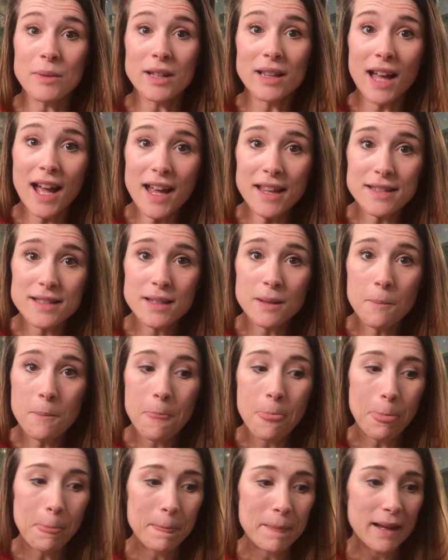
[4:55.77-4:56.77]
class,
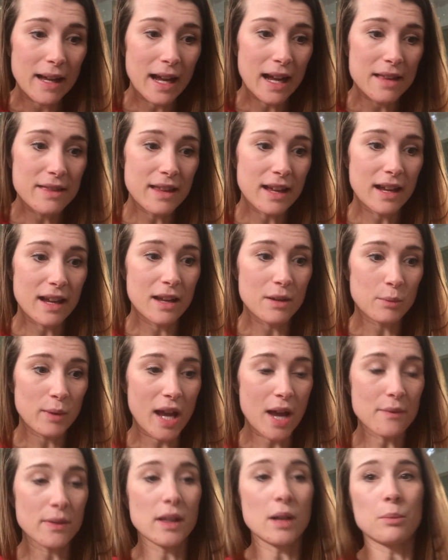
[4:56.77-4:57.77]
and then we
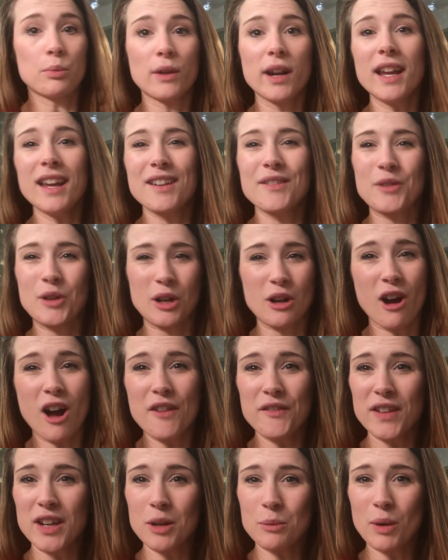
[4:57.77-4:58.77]
have a little break for
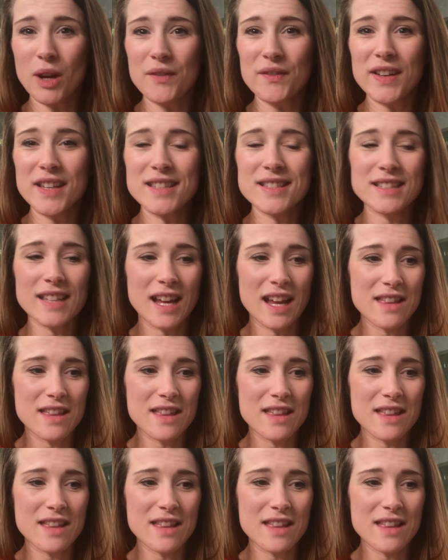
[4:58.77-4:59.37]
coffee or breakfast,